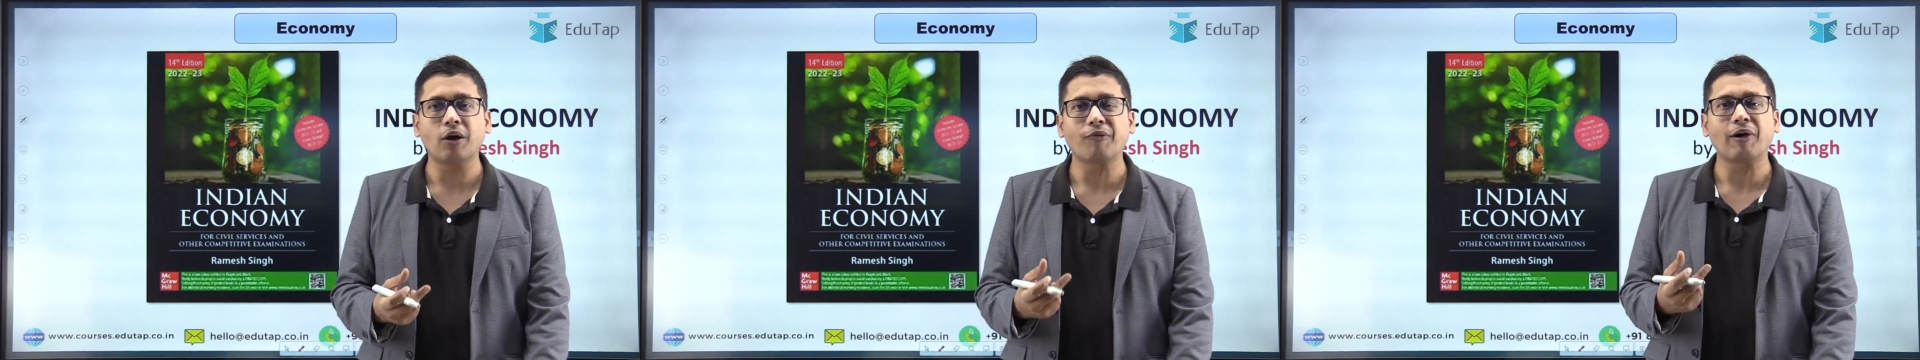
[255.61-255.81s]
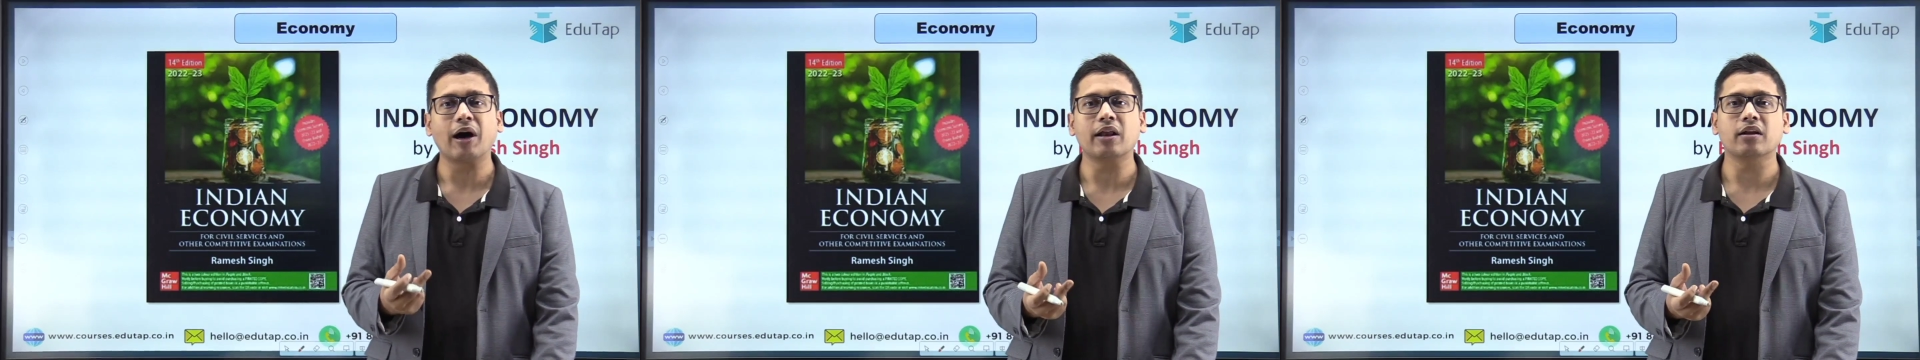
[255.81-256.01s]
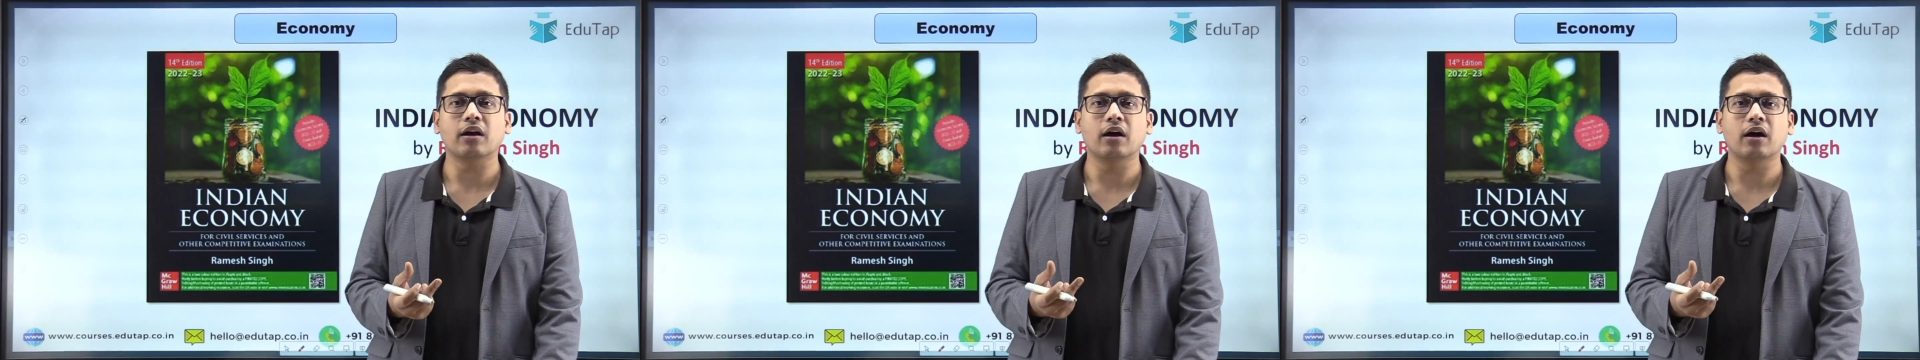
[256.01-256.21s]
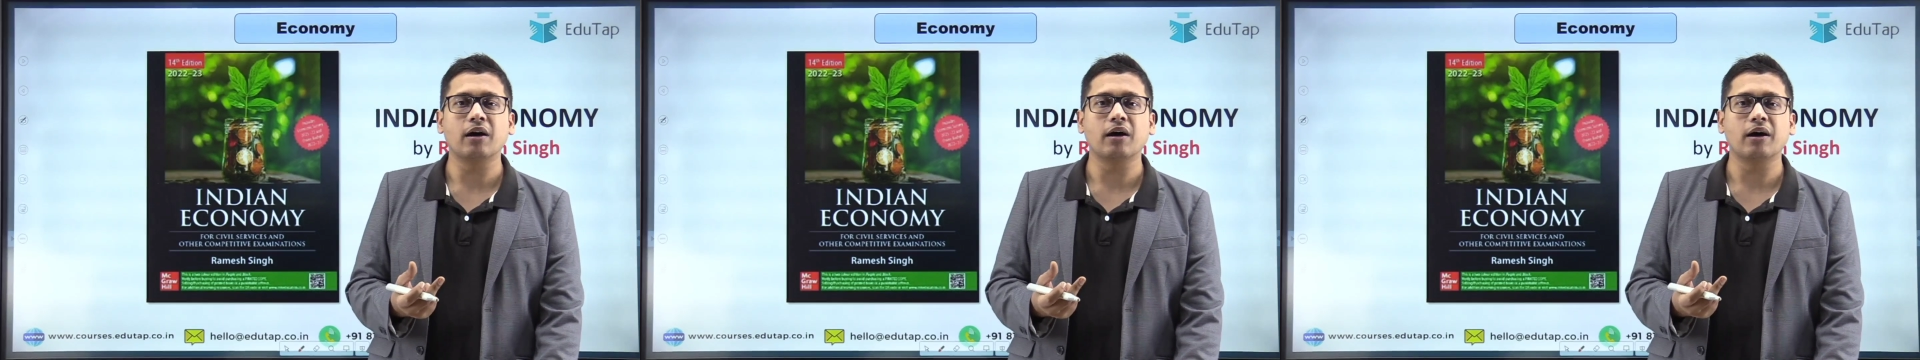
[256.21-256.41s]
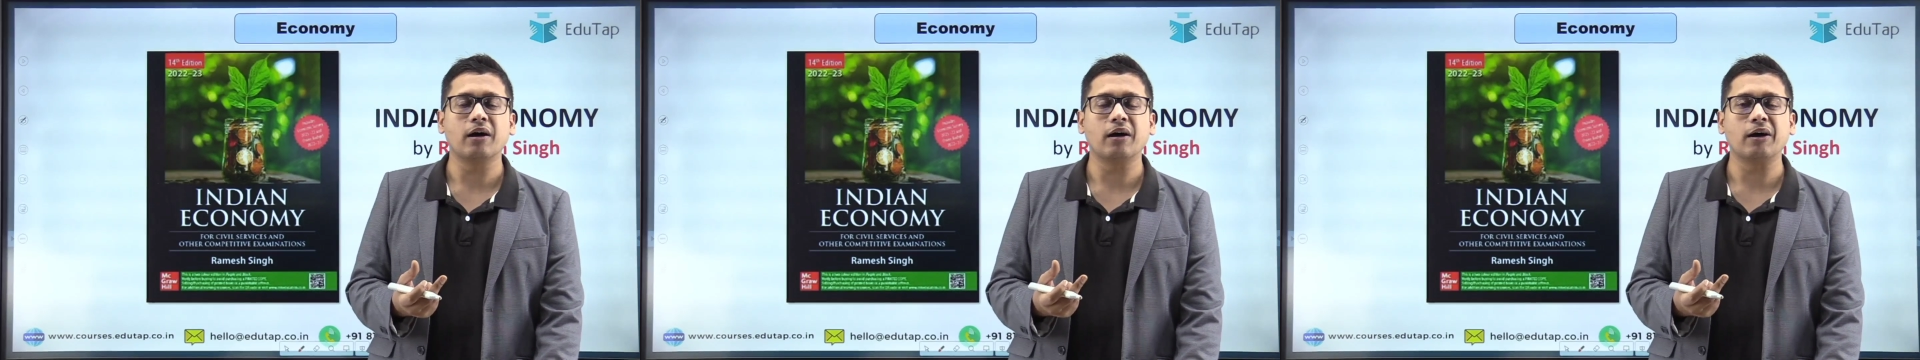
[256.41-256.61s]
of
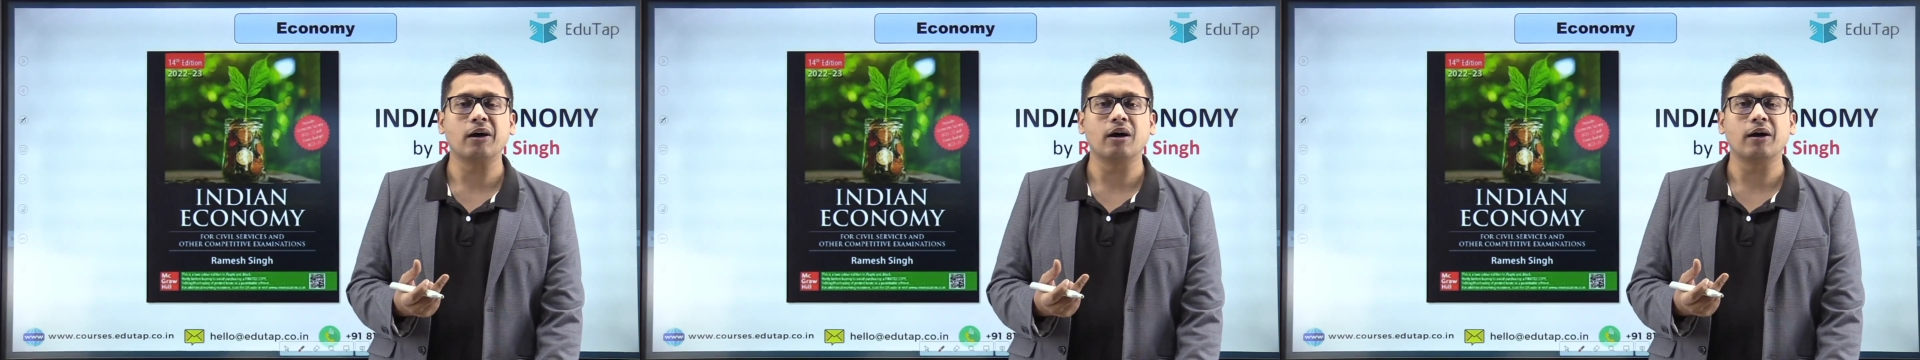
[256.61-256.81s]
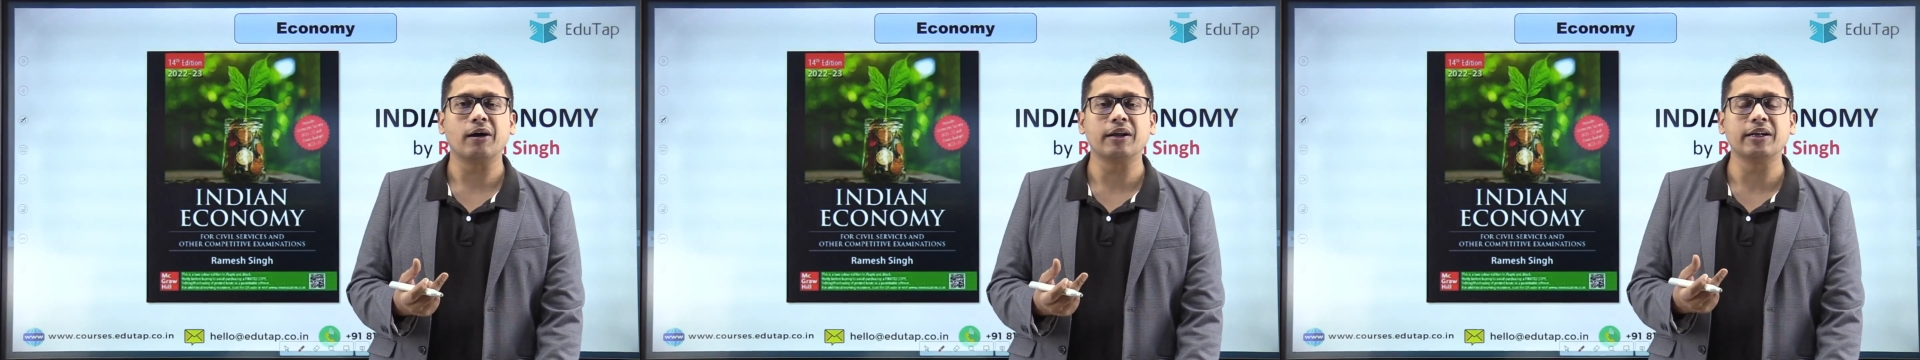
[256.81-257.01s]
our